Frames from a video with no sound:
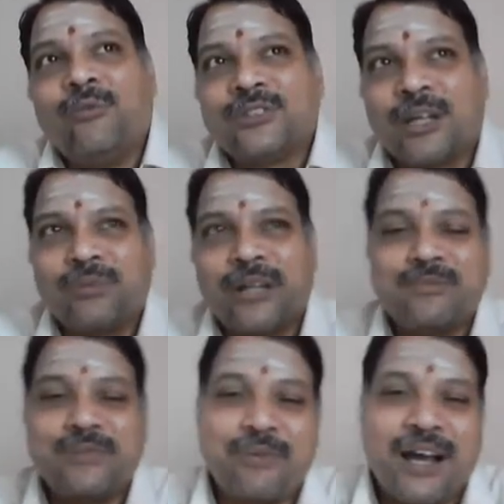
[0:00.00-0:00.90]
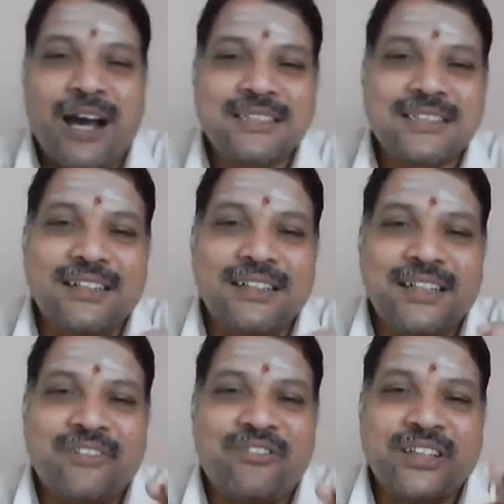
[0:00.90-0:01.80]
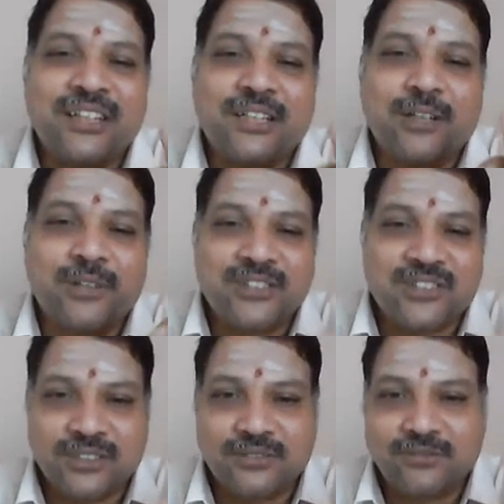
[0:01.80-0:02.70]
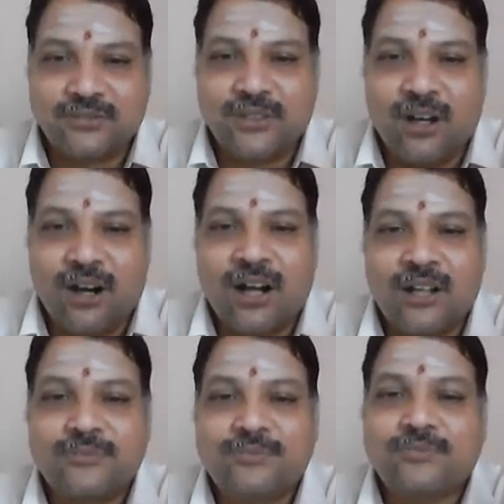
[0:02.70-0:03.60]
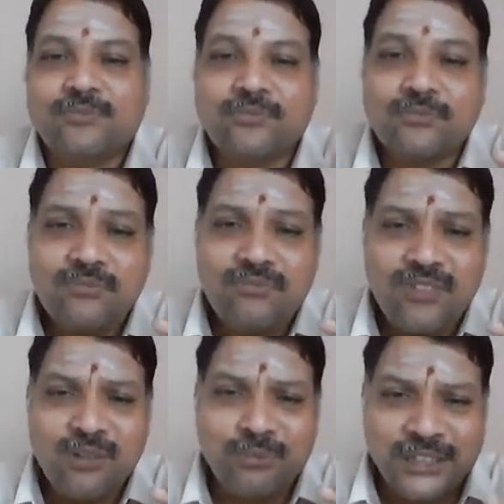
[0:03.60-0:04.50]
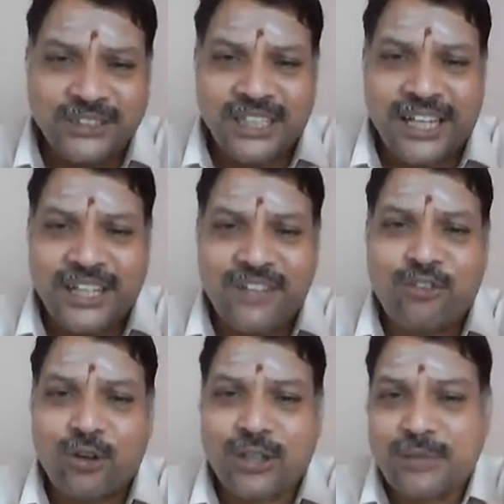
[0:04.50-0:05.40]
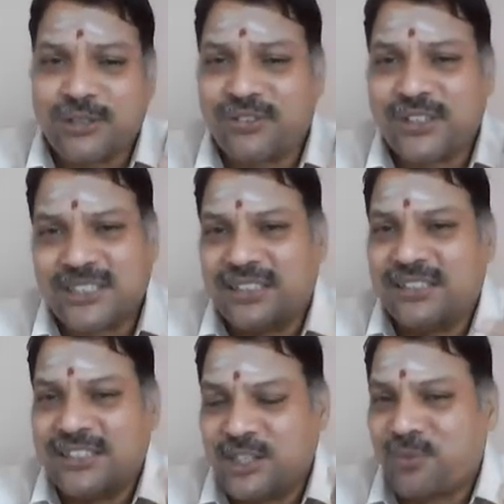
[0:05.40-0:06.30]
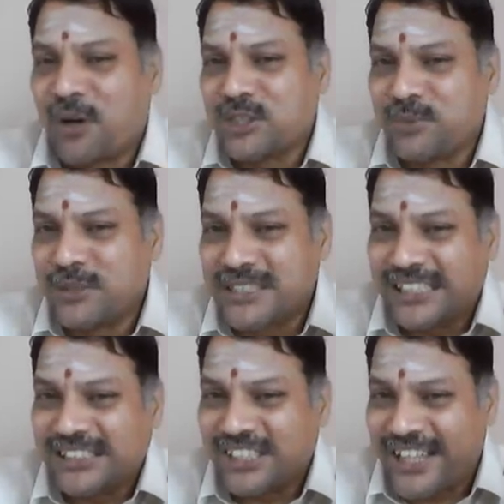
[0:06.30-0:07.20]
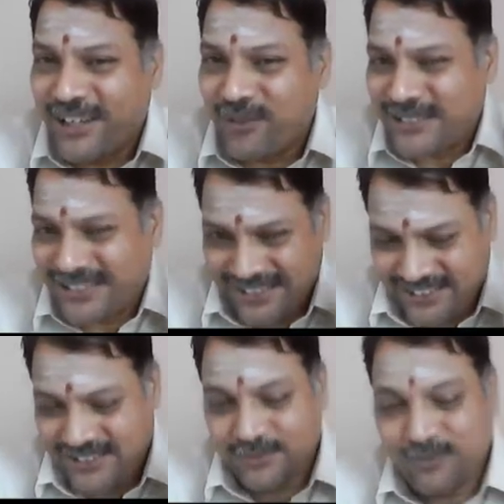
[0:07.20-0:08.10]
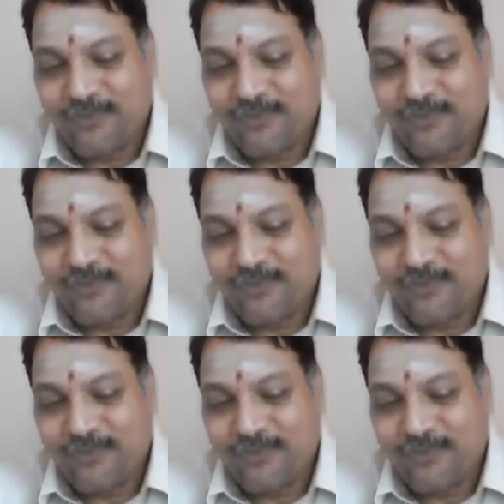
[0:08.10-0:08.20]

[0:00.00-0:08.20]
Sometimes they may ask, define the term risk, or mention any 4 types of risk. This is possible, section A questions.